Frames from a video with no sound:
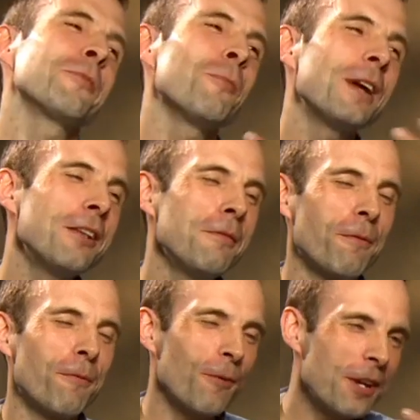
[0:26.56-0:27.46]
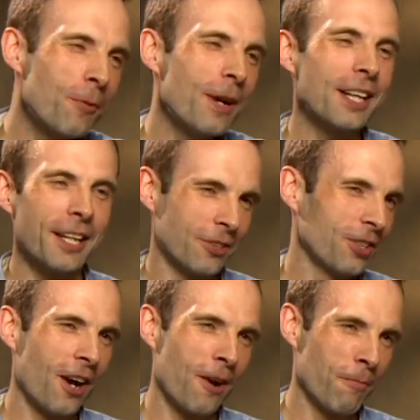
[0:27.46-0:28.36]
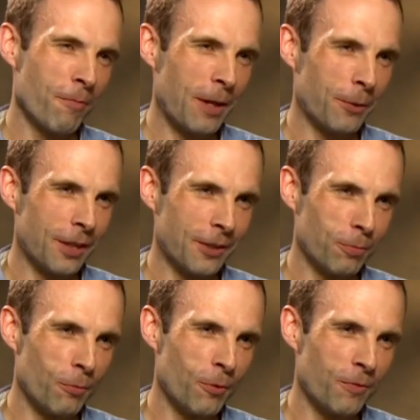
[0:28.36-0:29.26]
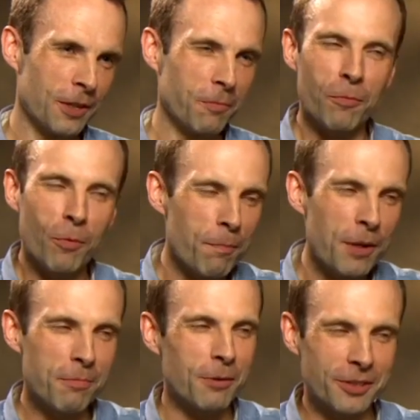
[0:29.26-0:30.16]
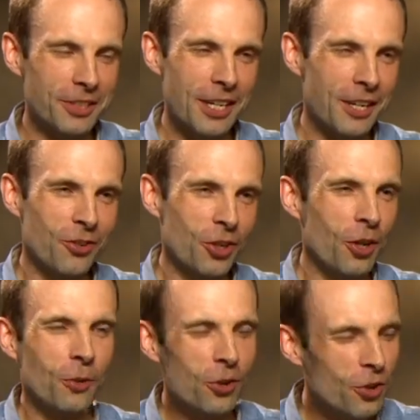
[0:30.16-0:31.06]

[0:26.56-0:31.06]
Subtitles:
a real freewheeling charm about this movie when people see it. You know, you